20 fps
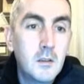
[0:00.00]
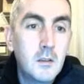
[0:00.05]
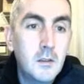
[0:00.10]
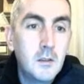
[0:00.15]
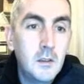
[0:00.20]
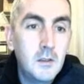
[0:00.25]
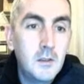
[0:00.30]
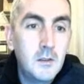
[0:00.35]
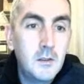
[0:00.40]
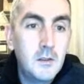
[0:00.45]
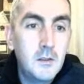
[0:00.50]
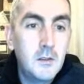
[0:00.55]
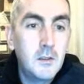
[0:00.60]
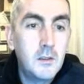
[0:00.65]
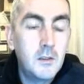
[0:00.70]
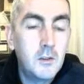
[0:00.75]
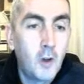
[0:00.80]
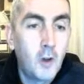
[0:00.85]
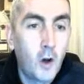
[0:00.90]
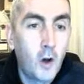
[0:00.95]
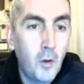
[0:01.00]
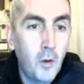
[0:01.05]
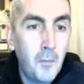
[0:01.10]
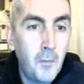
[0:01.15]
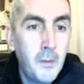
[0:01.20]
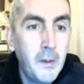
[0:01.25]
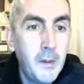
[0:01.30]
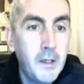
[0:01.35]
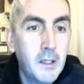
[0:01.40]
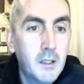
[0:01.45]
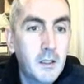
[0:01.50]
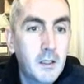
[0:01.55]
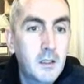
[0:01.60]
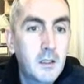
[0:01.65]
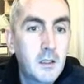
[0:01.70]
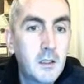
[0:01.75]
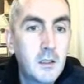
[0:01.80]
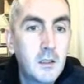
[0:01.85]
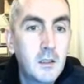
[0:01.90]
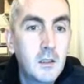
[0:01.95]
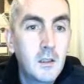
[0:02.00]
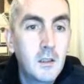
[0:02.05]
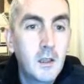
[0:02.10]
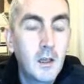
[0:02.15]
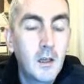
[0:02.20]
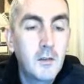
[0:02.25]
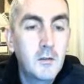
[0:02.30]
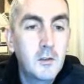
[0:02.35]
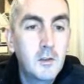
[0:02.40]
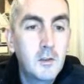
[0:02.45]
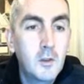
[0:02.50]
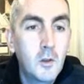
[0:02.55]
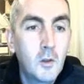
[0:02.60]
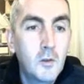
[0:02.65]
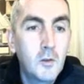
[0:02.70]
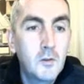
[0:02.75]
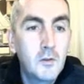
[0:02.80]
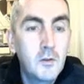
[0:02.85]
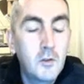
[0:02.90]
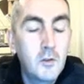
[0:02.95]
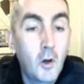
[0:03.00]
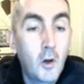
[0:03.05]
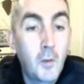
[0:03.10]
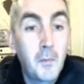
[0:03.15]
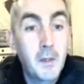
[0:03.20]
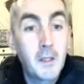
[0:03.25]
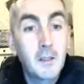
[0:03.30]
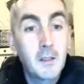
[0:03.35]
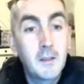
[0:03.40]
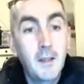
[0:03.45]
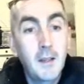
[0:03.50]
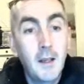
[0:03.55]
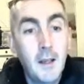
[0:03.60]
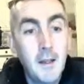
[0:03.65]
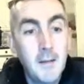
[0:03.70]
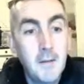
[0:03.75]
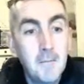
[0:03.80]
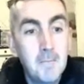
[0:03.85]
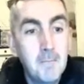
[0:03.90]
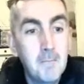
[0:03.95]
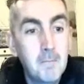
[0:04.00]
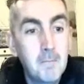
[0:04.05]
this is the topic that I've chosen, topic 10.